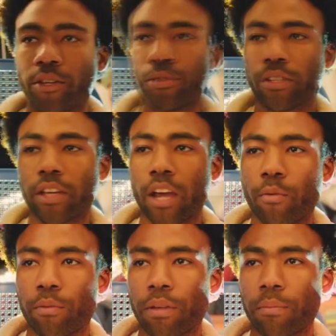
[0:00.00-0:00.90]
I used to care
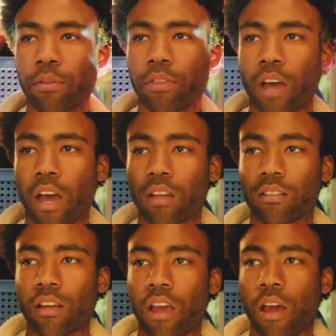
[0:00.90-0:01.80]
what people thought.
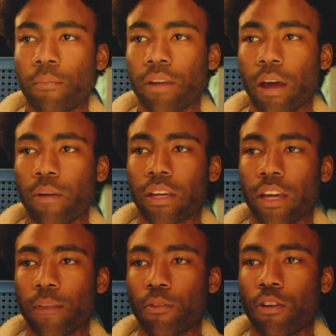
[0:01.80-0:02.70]
But now I
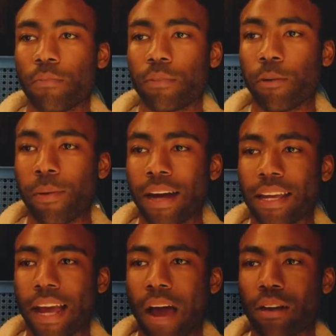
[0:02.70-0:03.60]
care more, and
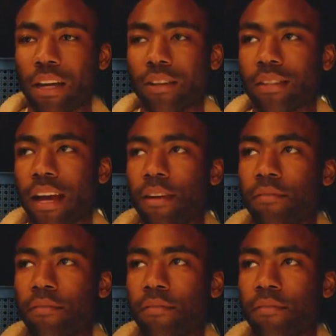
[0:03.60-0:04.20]
nobody out here's